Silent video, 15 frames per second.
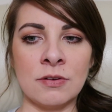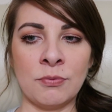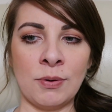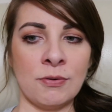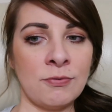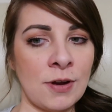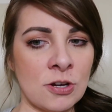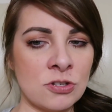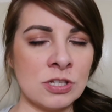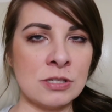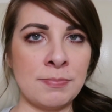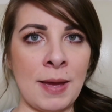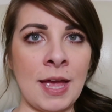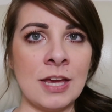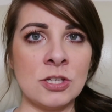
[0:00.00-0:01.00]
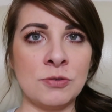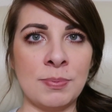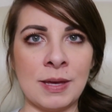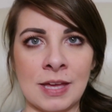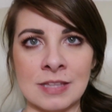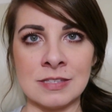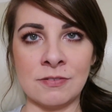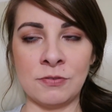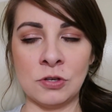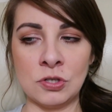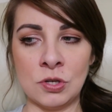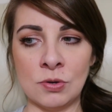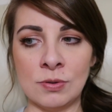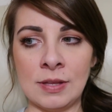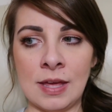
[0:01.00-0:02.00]
refresh this page because if you
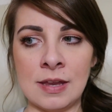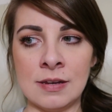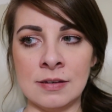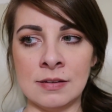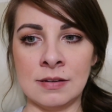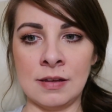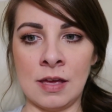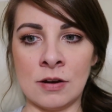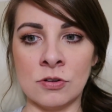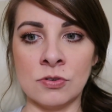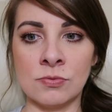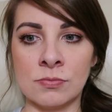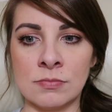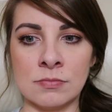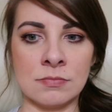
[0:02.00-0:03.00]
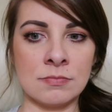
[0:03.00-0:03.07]
do, then it'll